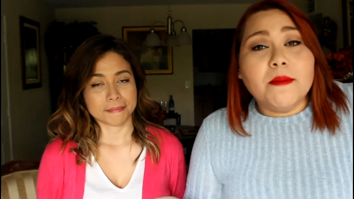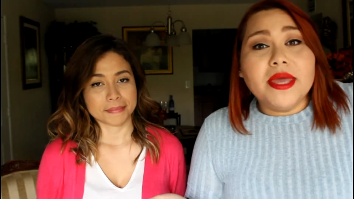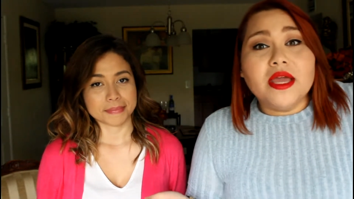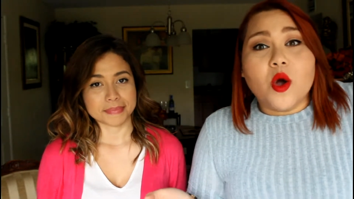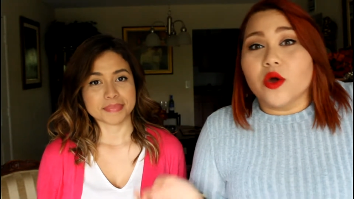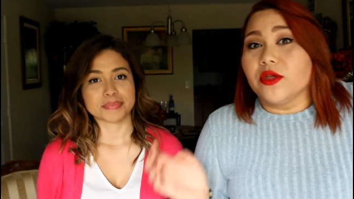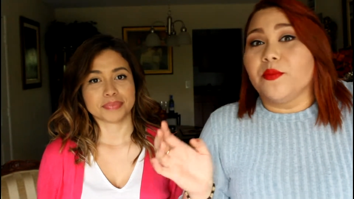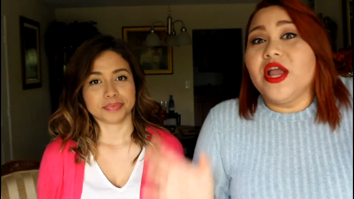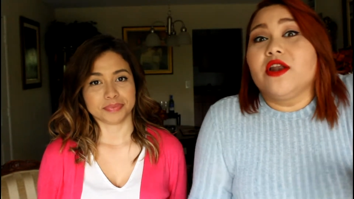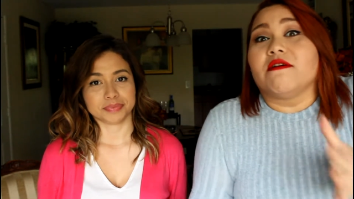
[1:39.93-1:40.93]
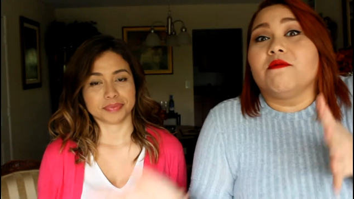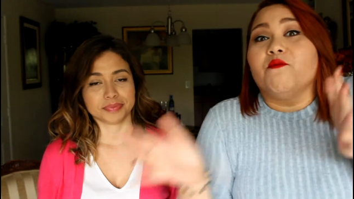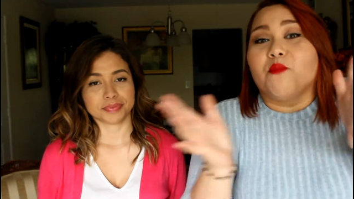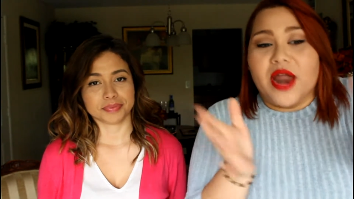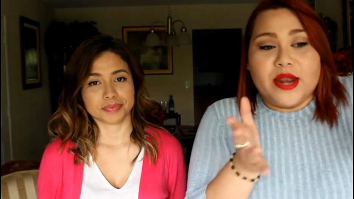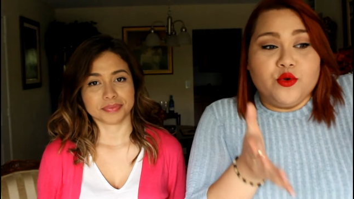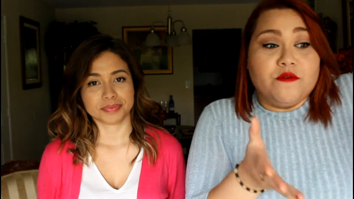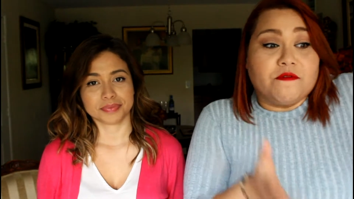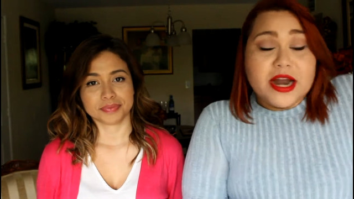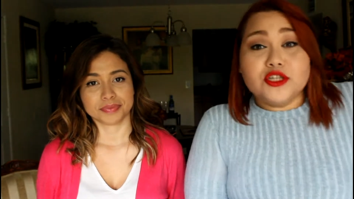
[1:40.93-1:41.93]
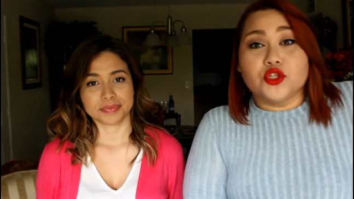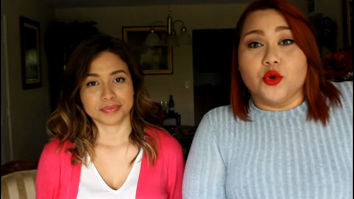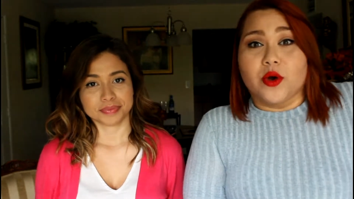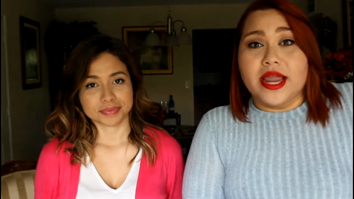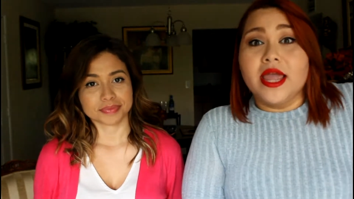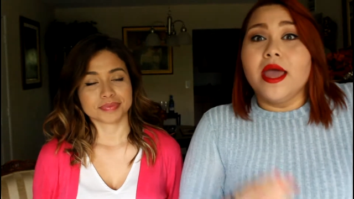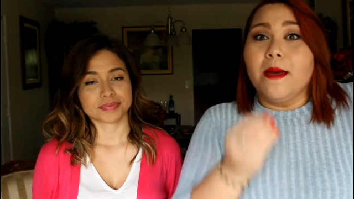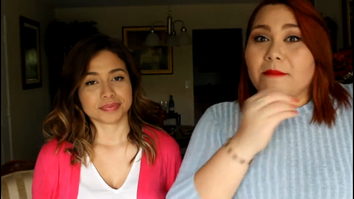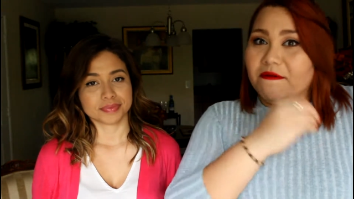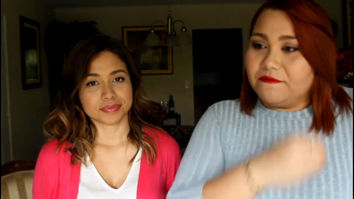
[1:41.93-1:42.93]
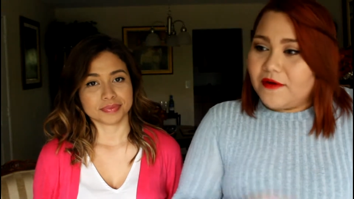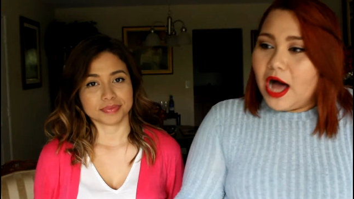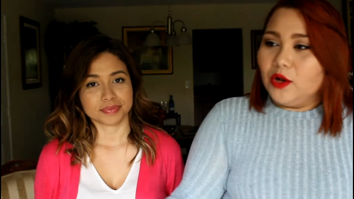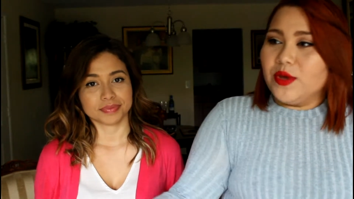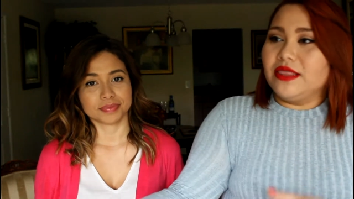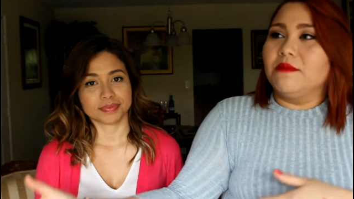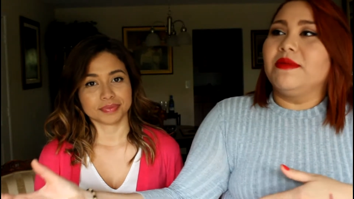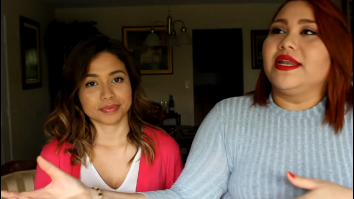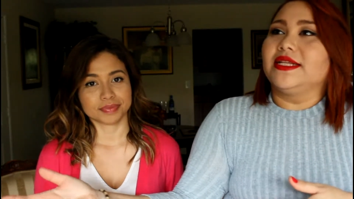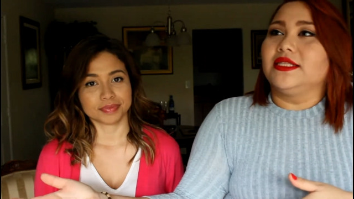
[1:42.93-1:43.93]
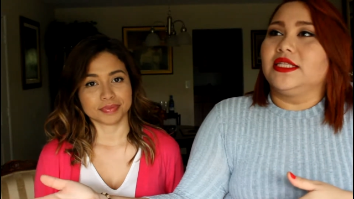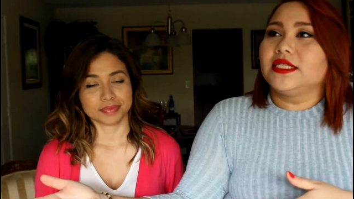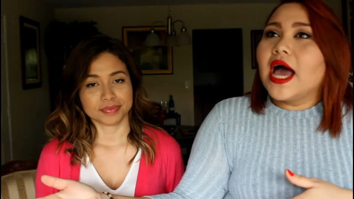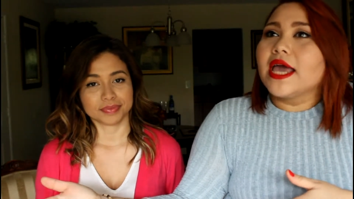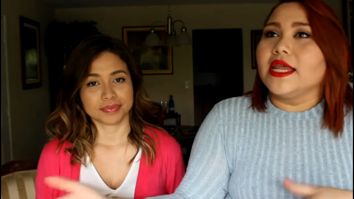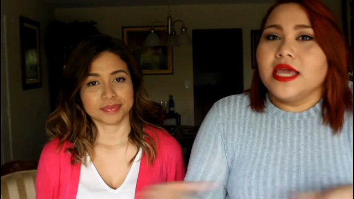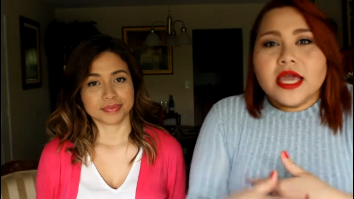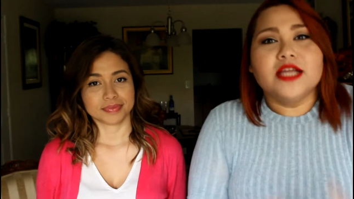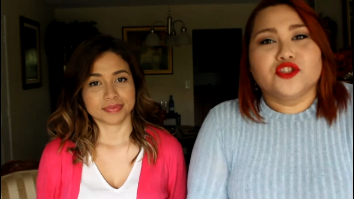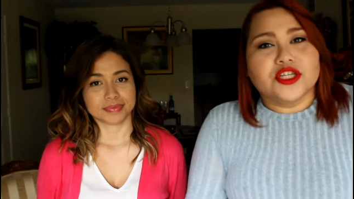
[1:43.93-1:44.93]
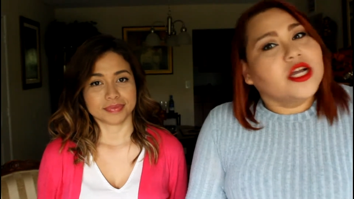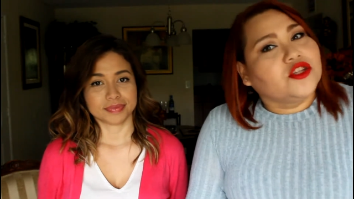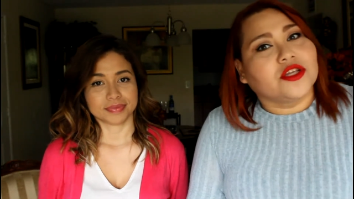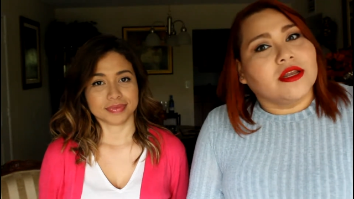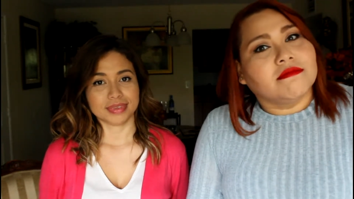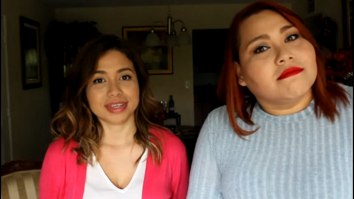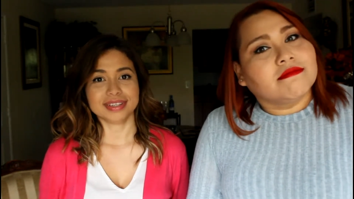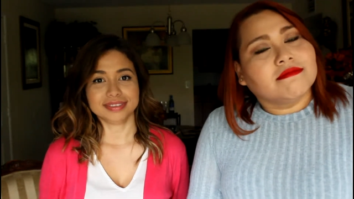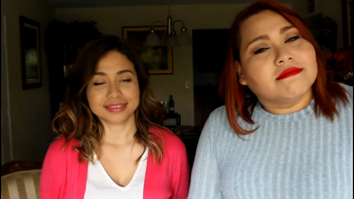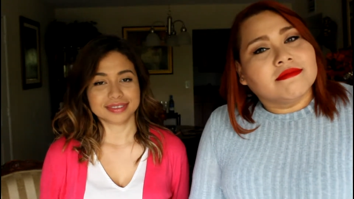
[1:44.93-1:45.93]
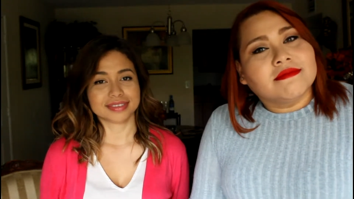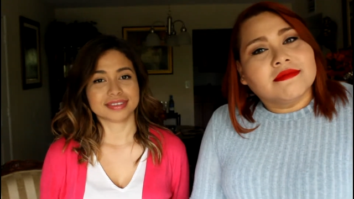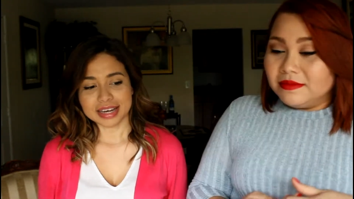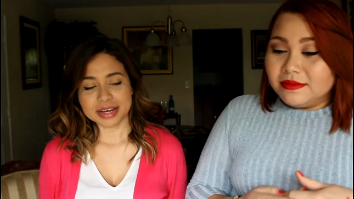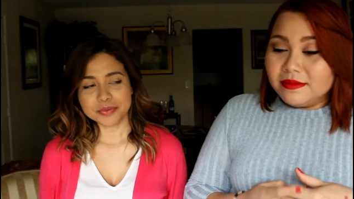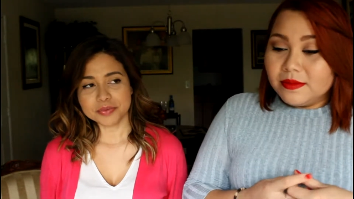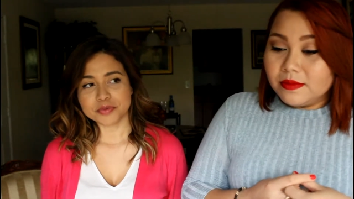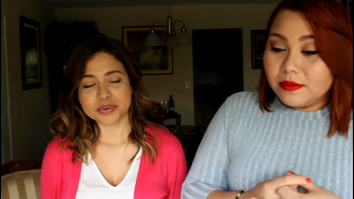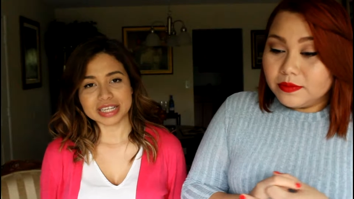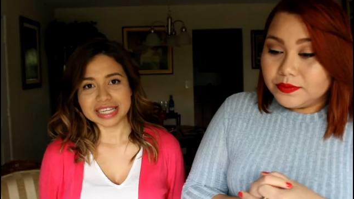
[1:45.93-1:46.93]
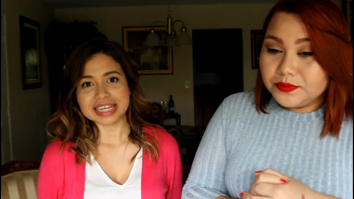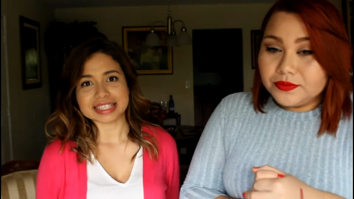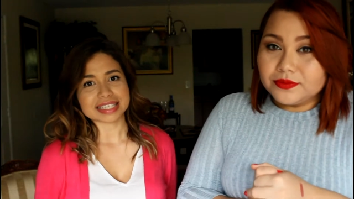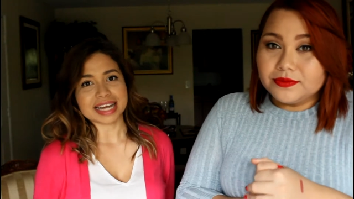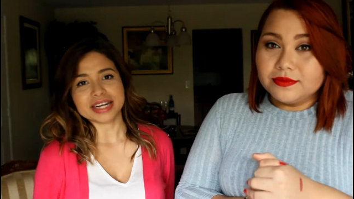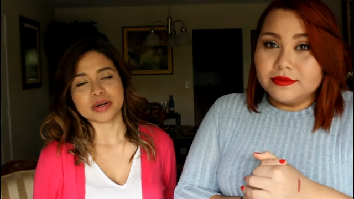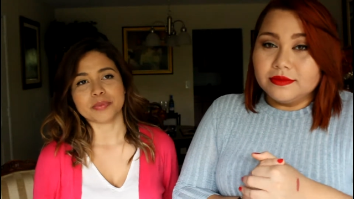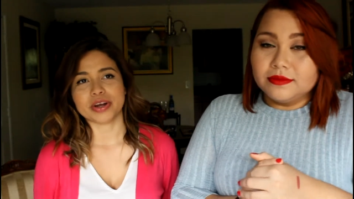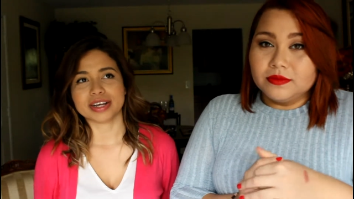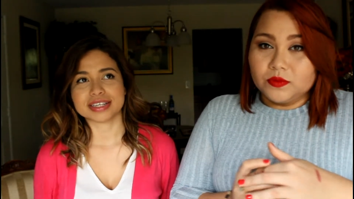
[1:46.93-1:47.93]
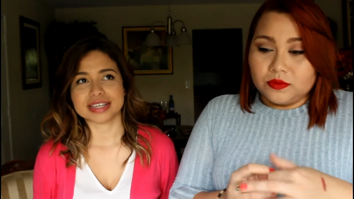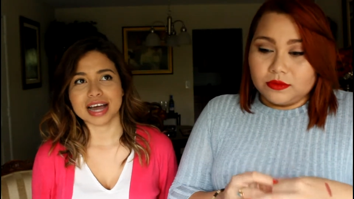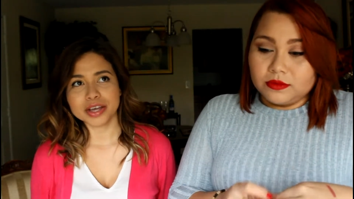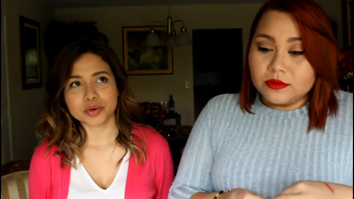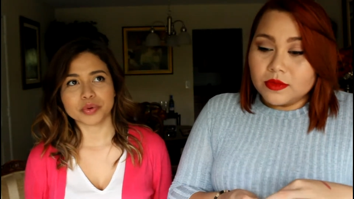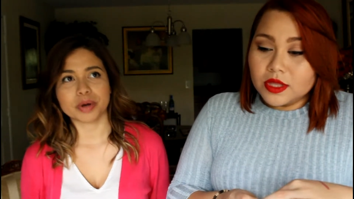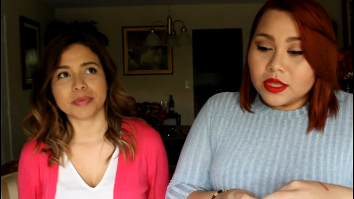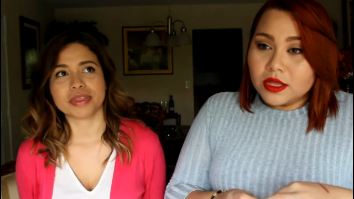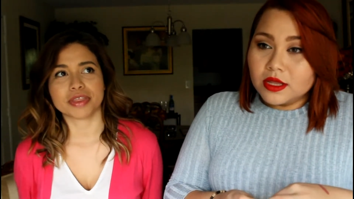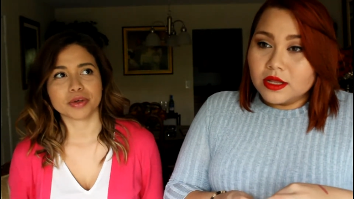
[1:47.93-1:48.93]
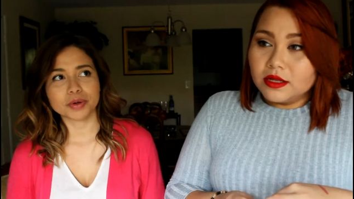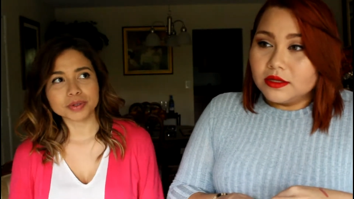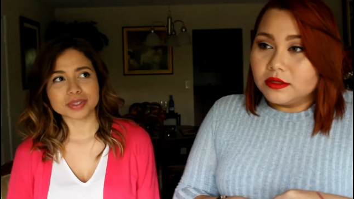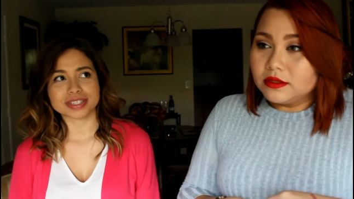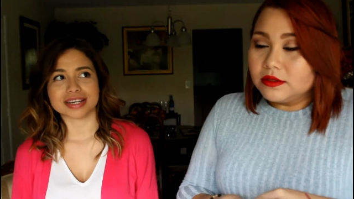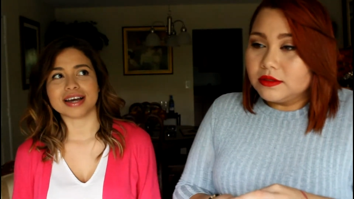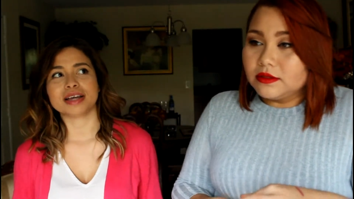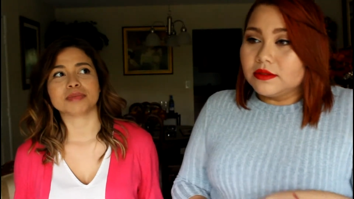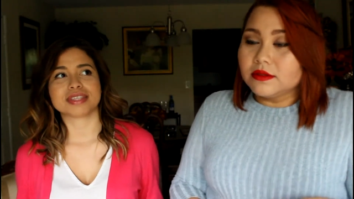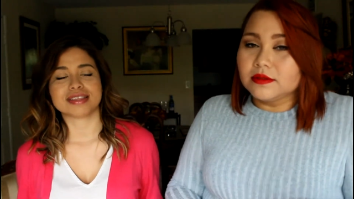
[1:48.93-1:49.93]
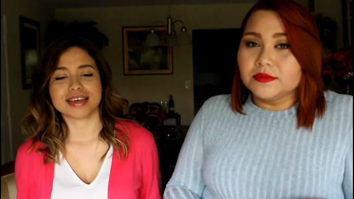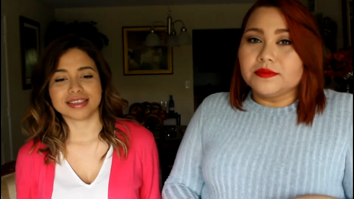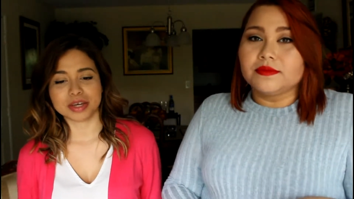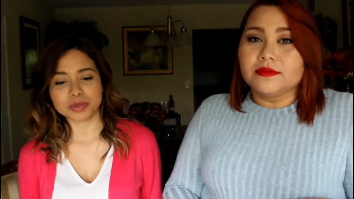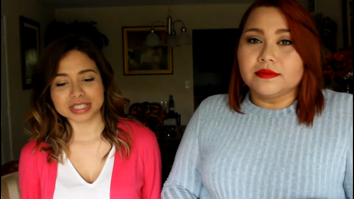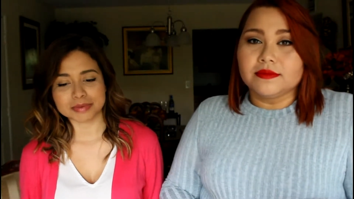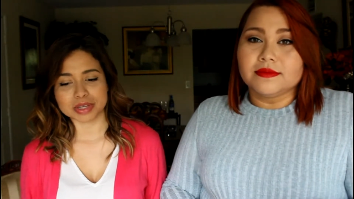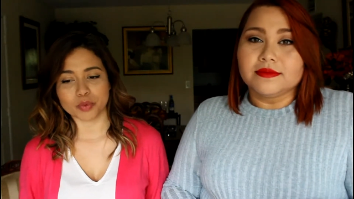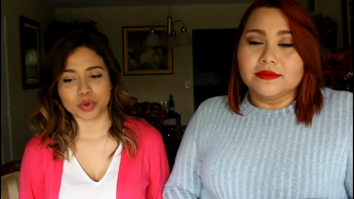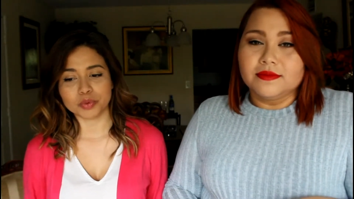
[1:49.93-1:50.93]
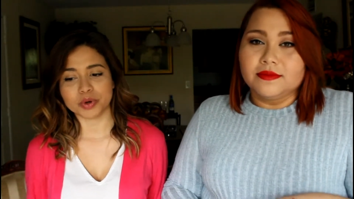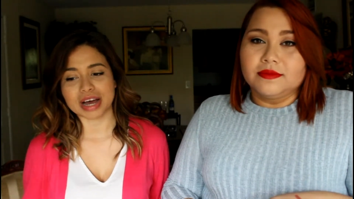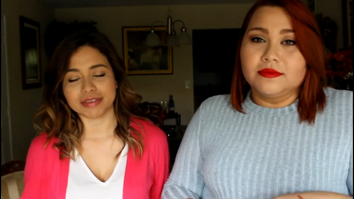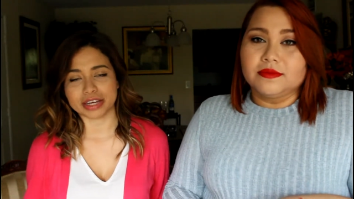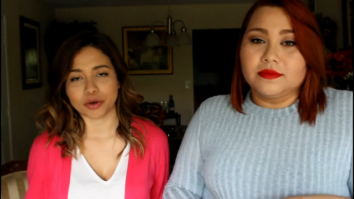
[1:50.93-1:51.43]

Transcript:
Speaker 1: from it or they're bringing a brand new fresh story but following the Midnight Society introduction.
Speaker 2: Yeah. I'm really excited about it because I grew up in those times and then there was times that we will have